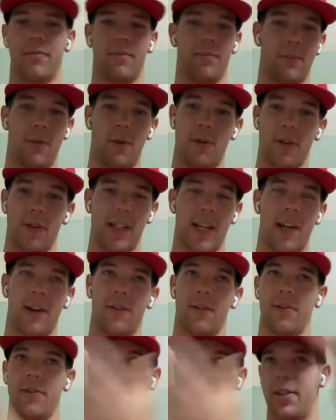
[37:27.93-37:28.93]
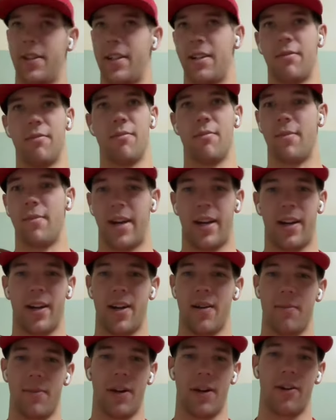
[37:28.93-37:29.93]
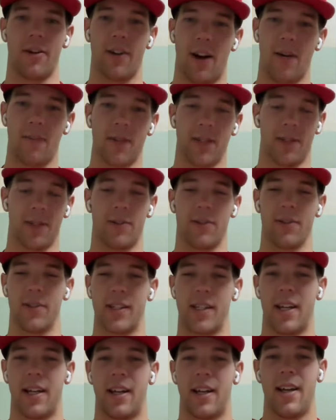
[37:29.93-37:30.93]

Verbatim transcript: motorcycle, you can make it up bigger obstacles.